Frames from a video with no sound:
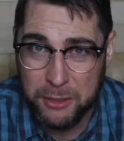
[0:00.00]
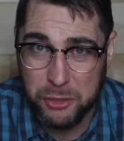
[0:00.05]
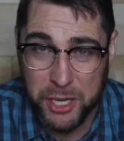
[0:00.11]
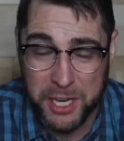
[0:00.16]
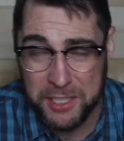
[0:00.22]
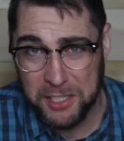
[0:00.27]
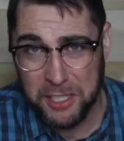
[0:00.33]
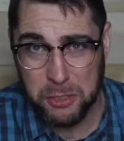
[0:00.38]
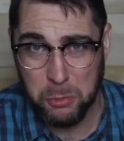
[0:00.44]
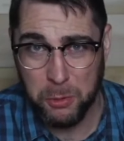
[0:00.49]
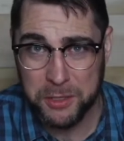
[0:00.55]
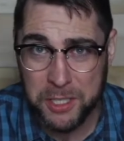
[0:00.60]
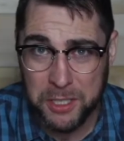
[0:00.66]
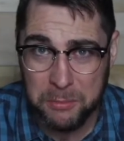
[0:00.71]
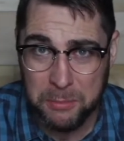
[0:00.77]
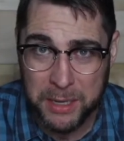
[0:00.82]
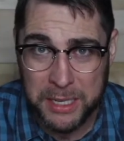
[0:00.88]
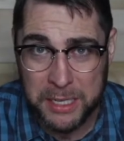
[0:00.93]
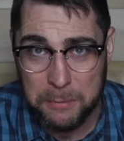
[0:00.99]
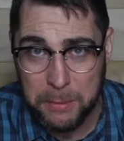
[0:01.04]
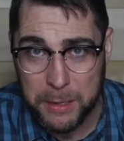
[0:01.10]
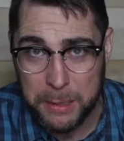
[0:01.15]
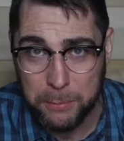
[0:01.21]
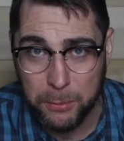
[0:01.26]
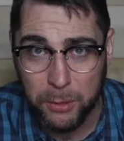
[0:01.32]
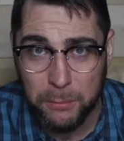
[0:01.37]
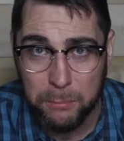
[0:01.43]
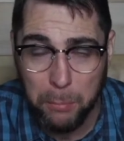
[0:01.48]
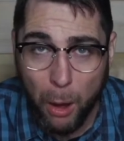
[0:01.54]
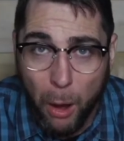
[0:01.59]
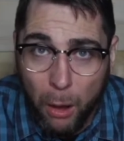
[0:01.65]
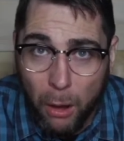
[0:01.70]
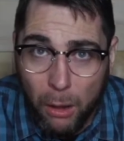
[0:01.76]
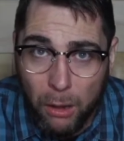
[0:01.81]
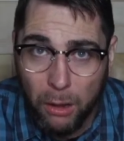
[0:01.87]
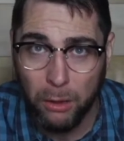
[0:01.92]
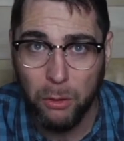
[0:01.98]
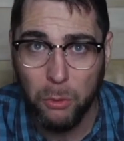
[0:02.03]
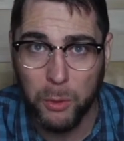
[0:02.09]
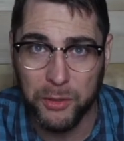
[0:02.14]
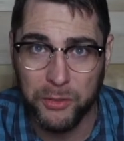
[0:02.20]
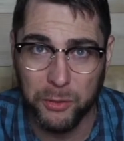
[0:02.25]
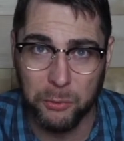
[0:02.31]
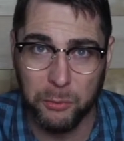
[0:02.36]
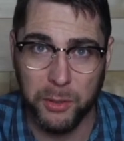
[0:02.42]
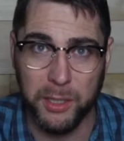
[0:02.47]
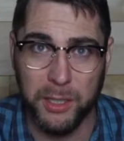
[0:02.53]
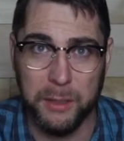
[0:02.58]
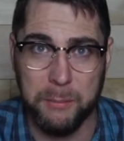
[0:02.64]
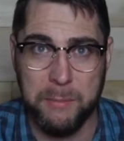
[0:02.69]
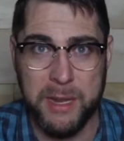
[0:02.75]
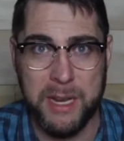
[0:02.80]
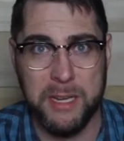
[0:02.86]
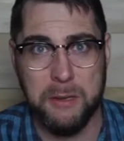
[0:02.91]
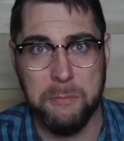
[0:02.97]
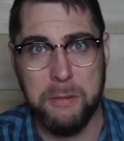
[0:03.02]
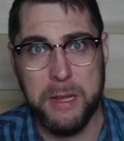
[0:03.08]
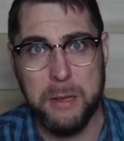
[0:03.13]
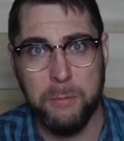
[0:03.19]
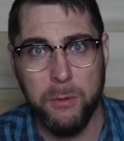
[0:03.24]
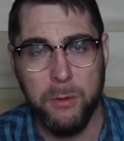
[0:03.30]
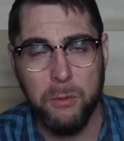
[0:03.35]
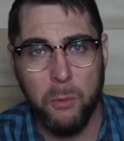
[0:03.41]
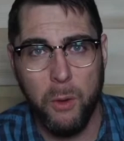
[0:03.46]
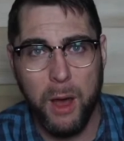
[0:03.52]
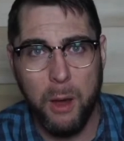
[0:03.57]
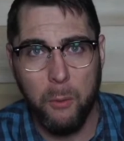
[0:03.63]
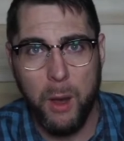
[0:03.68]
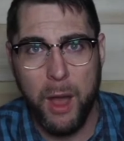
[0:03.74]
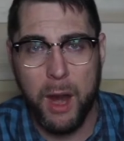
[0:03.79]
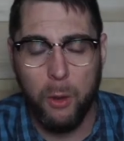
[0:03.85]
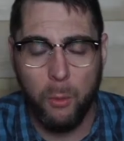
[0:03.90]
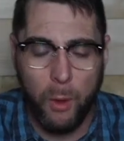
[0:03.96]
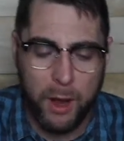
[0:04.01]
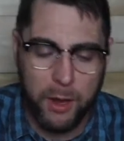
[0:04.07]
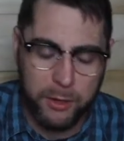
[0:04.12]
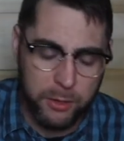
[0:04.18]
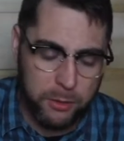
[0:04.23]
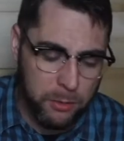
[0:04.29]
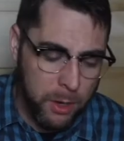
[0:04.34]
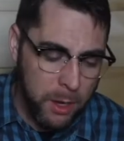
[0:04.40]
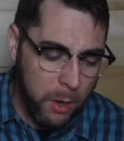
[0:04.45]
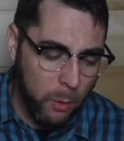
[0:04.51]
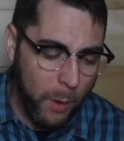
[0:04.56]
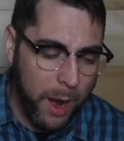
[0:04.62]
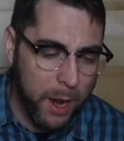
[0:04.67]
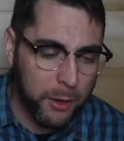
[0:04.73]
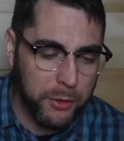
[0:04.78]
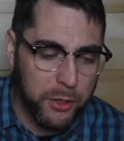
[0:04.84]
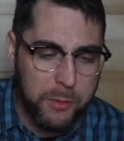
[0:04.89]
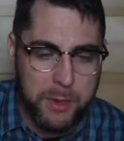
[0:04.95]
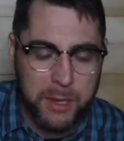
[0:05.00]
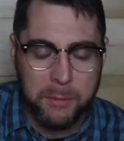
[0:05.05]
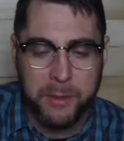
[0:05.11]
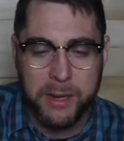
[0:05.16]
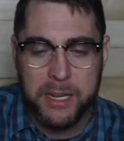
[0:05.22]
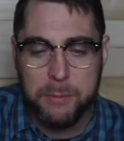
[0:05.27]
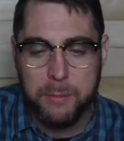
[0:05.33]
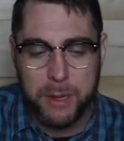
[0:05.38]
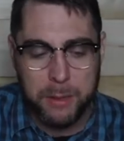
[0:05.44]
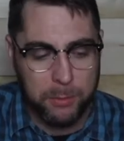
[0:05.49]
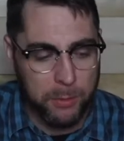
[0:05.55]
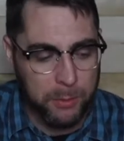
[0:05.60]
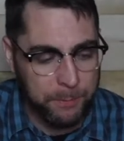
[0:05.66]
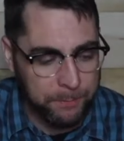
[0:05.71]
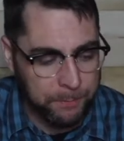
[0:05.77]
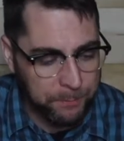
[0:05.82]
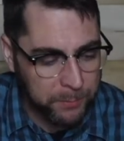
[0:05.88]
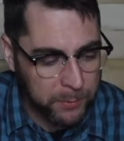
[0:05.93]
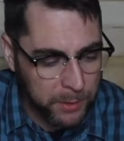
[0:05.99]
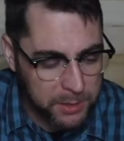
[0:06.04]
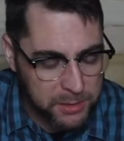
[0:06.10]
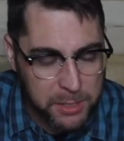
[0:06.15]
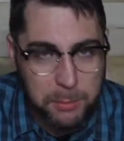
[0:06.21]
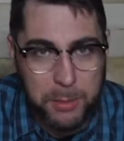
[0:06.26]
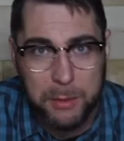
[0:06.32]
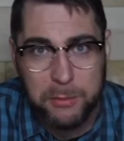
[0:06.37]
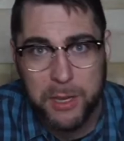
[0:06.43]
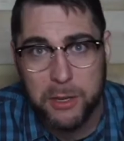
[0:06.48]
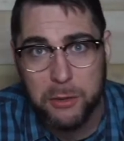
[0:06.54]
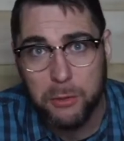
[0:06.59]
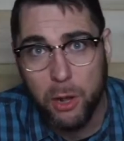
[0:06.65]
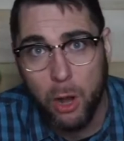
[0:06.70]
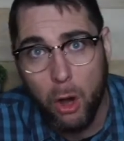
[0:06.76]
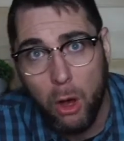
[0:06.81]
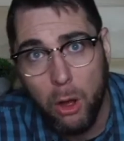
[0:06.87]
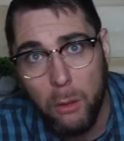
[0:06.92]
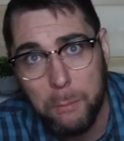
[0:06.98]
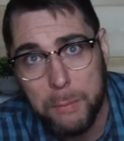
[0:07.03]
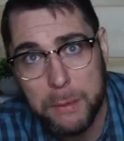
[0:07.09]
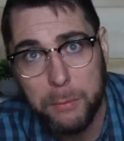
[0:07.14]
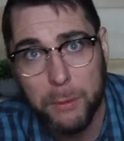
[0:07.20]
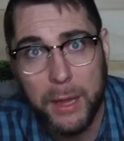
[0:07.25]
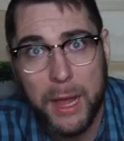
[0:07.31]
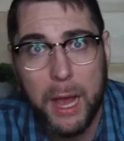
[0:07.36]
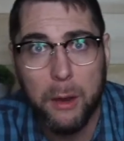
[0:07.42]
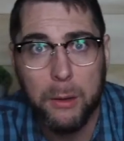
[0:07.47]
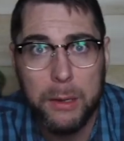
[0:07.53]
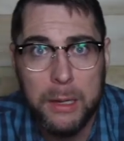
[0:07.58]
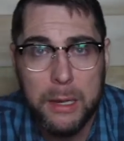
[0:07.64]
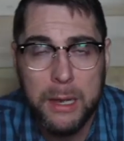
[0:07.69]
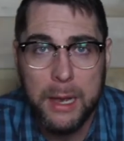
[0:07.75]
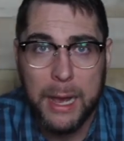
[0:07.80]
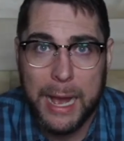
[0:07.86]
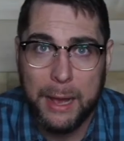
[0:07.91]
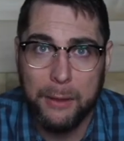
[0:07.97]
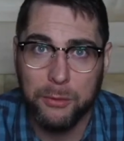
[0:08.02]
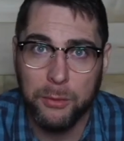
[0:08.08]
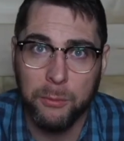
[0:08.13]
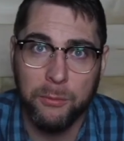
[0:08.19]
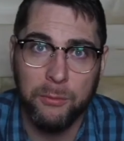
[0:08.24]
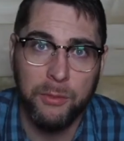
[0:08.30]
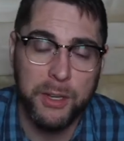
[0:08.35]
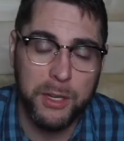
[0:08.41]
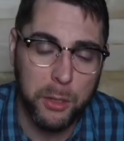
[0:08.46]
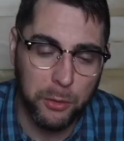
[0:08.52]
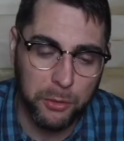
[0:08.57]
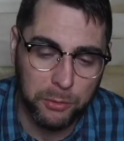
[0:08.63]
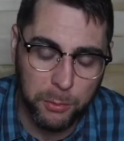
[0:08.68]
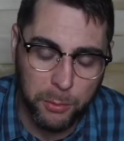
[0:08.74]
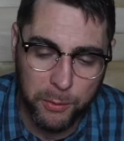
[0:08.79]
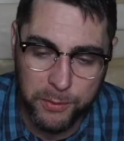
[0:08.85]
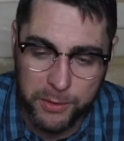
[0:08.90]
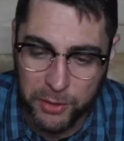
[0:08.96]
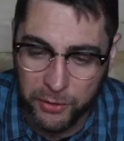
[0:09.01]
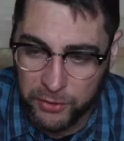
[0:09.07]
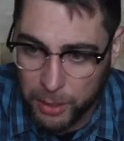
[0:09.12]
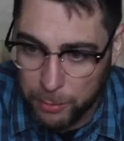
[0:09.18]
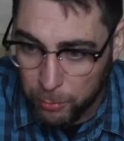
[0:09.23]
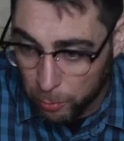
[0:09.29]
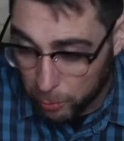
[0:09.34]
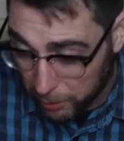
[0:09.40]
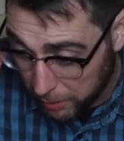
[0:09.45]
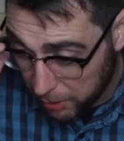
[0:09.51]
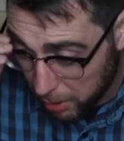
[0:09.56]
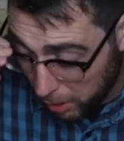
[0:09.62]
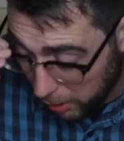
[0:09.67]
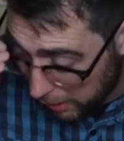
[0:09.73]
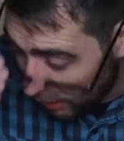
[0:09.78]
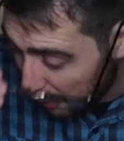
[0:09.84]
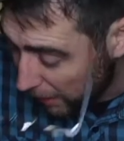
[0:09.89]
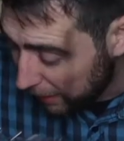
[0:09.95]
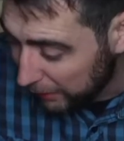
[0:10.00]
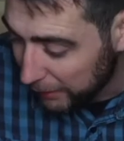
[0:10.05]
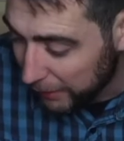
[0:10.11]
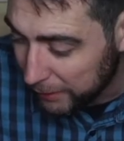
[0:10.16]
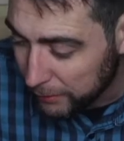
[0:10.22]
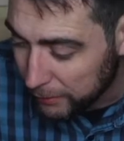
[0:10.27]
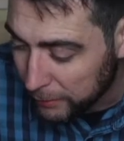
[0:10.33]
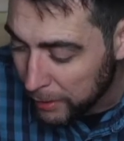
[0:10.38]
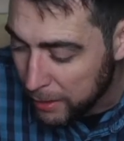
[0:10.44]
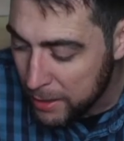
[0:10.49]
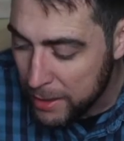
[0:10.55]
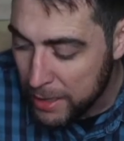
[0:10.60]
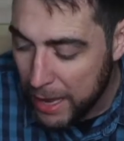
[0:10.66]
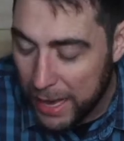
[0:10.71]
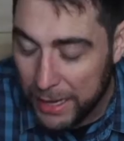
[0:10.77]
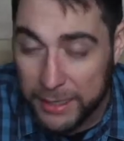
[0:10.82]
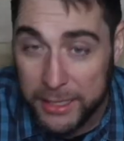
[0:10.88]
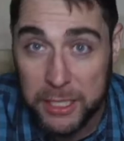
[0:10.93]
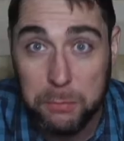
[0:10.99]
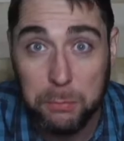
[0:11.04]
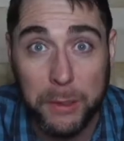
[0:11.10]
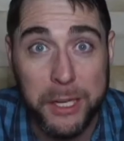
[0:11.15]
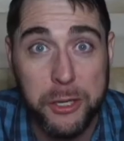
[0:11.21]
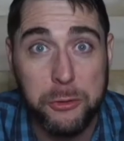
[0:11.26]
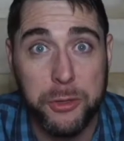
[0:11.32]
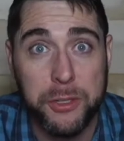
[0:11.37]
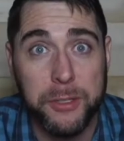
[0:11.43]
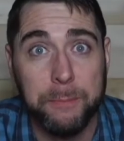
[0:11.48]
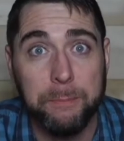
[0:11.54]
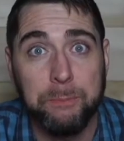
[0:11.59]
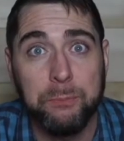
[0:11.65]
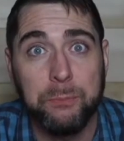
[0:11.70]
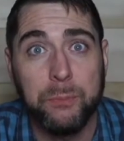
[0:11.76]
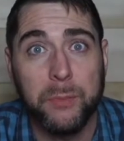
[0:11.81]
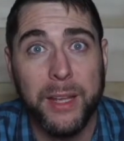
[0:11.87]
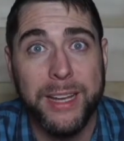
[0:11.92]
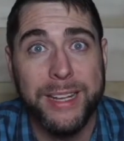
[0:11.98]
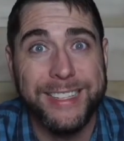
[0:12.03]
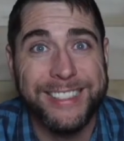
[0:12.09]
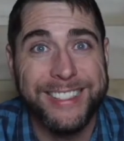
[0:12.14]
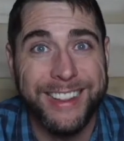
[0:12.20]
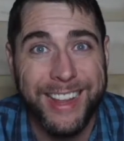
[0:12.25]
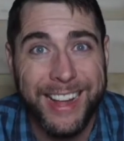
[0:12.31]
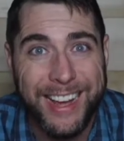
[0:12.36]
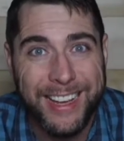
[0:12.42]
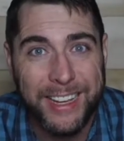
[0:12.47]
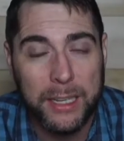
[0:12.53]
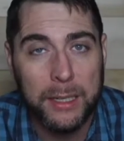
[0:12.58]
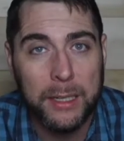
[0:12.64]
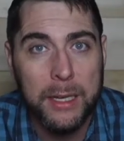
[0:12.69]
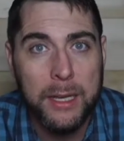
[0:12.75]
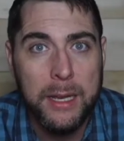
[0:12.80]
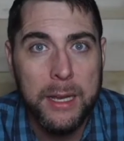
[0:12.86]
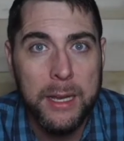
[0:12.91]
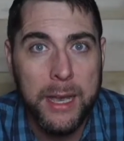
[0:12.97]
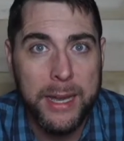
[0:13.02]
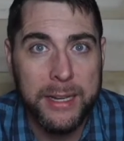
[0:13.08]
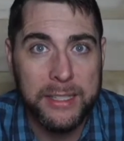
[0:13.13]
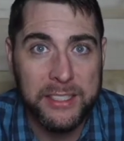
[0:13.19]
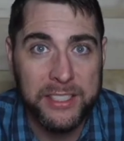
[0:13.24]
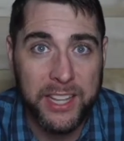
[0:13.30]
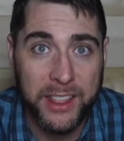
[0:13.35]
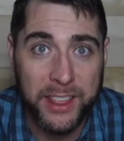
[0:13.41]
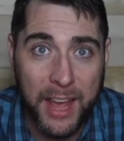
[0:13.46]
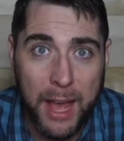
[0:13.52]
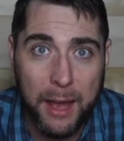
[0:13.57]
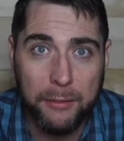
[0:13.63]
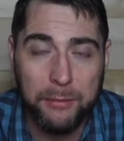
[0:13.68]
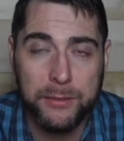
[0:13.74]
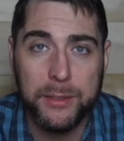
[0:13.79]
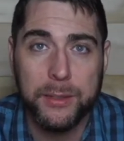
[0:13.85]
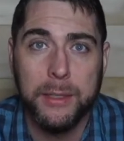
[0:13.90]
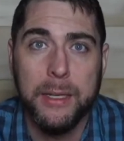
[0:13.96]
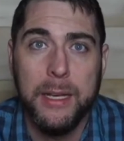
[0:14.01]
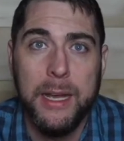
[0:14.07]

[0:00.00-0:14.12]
Jesus wasn't mean to people. Paul wasn't really mean to people. Why are you being mean to people? Because sometimes I do call people out. I have some videos from over the summer where I call out Ed Litton and his plagiarism and his lying and his theft.